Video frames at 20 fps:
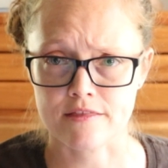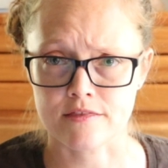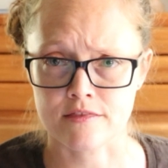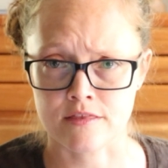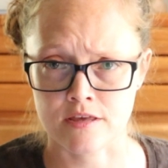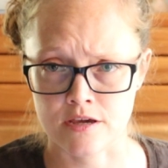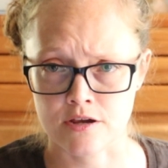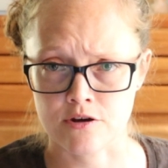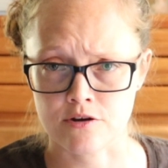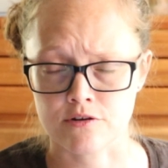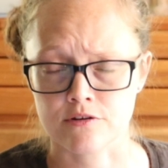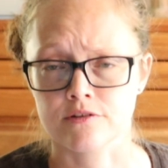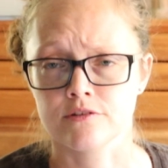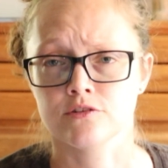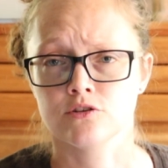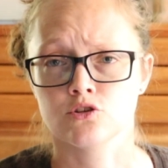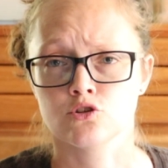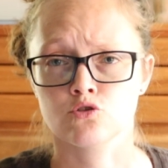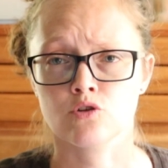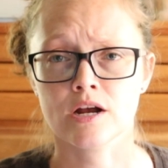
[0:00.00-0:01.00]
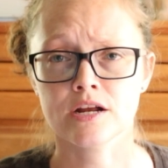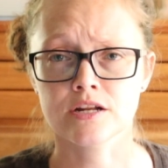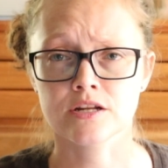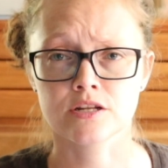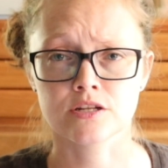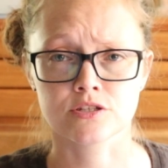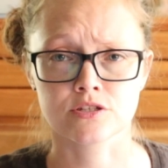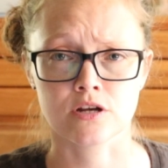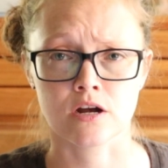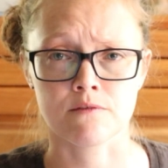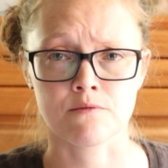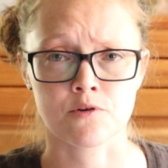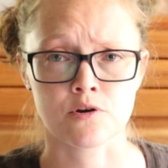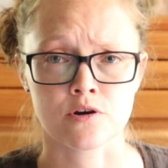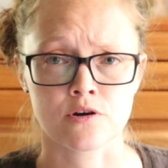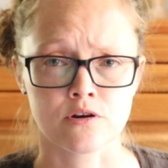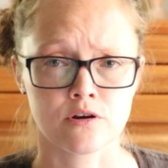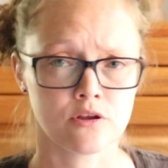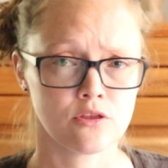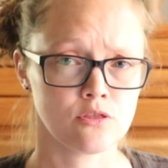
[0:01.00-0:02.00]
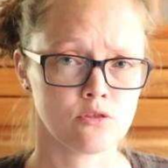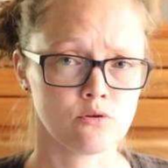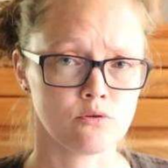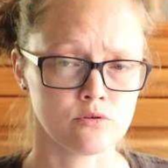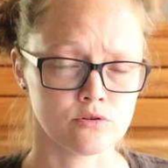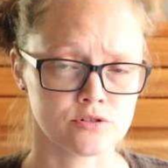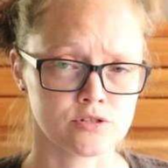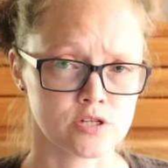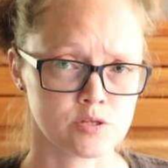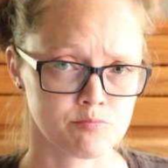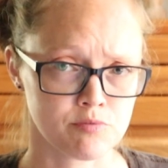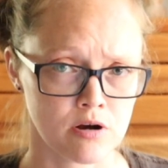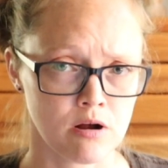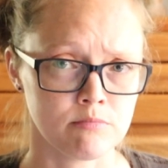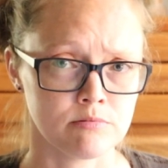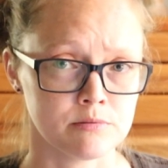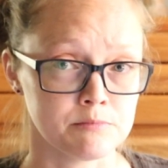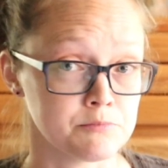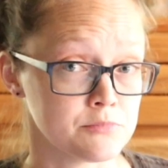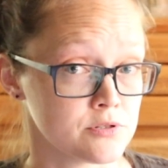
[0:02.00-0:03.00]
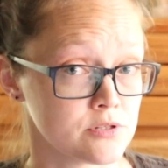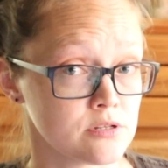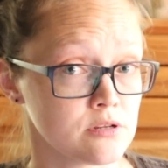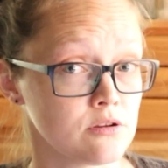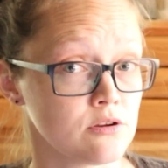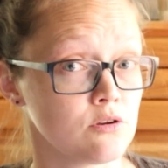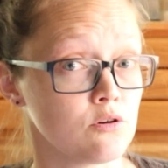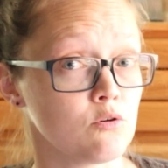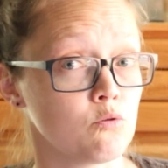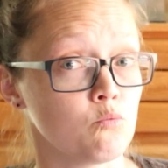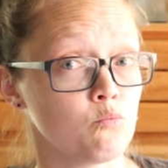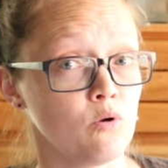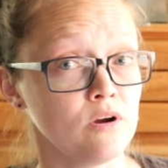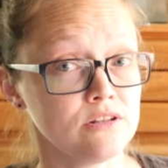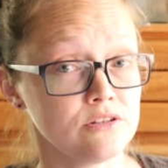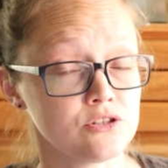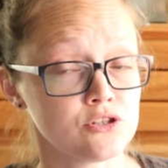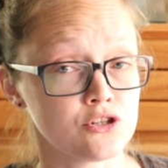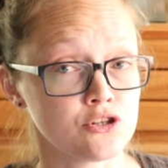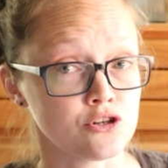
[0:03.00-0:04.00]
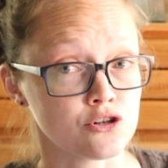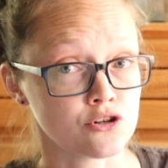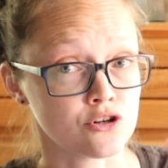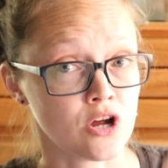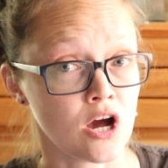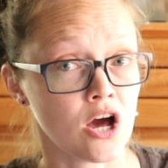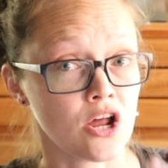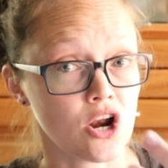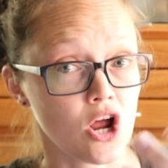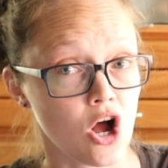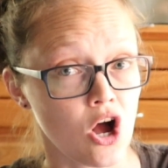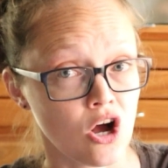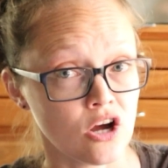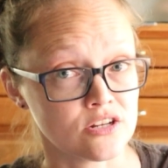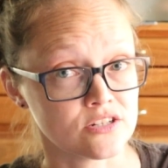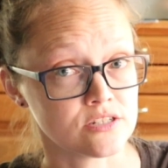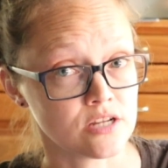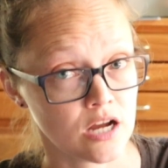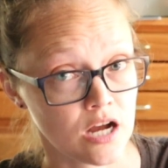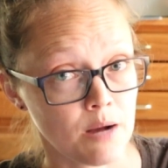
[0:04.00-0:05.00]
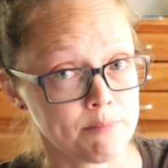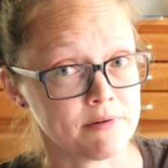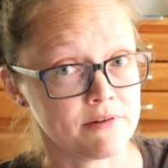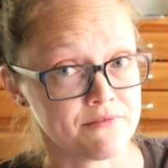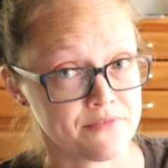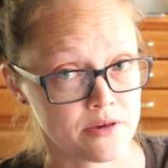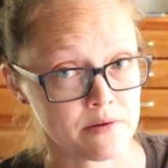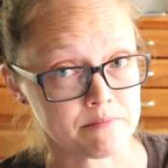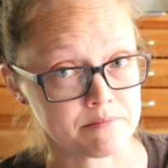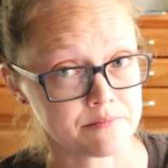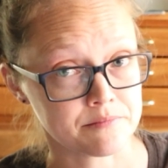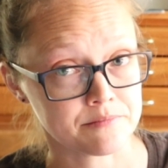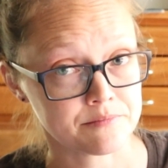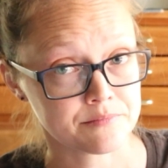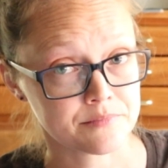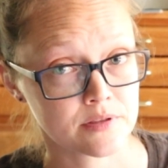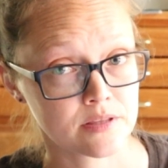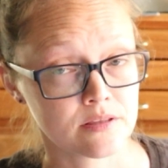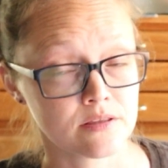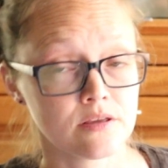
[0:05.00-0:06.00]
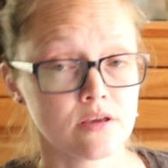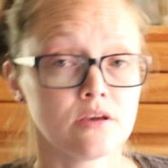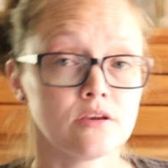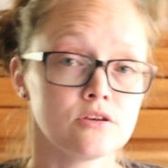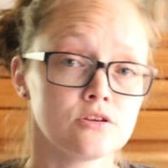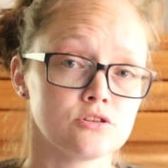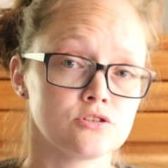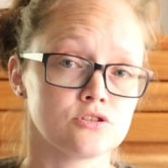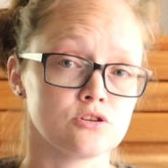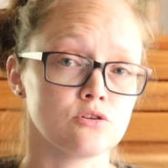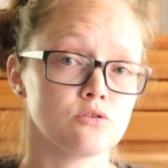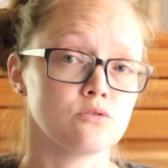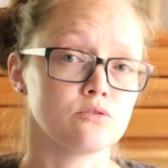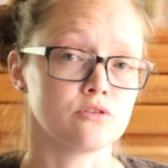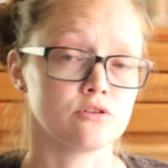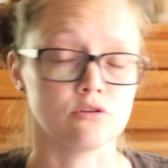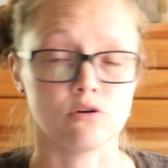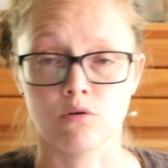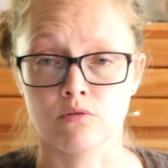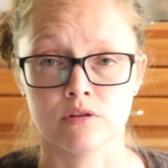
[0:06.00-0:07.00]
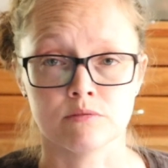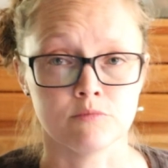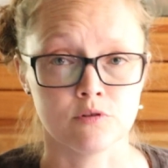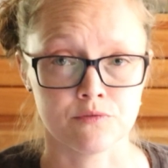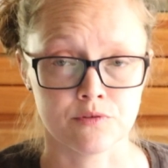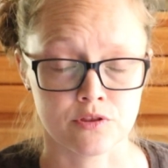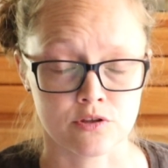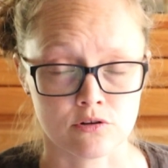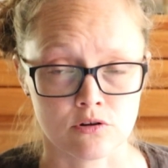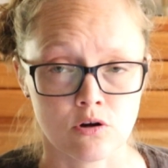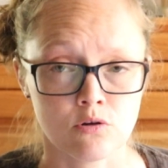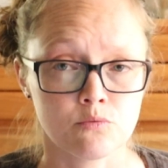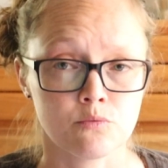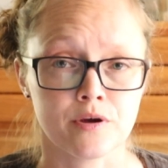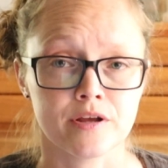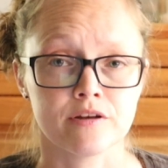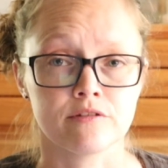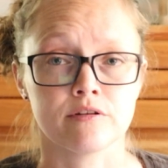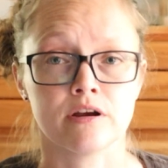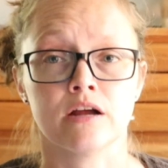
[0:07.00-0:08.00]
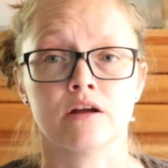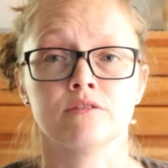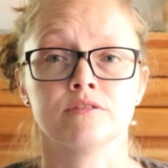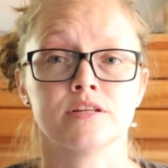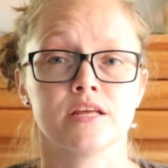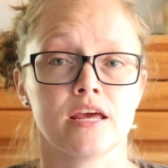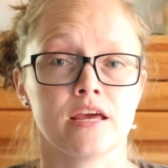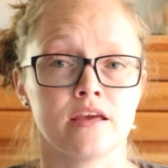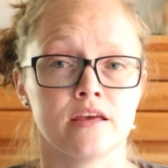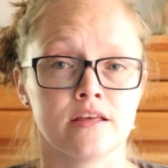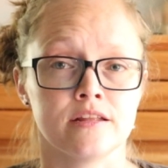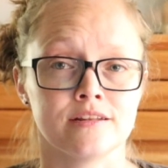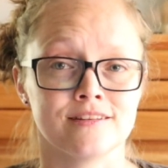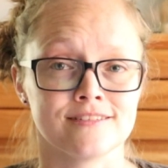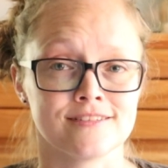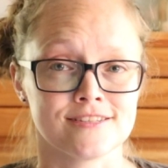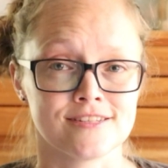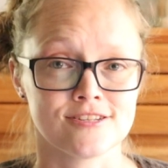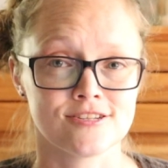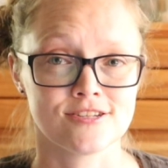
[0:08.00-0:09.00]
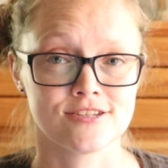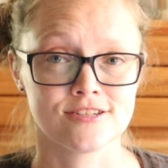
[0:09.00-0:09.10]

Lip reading: there. Try to discover the horse's problems whilst you're not on top of them. So they're only moving their own weight around, and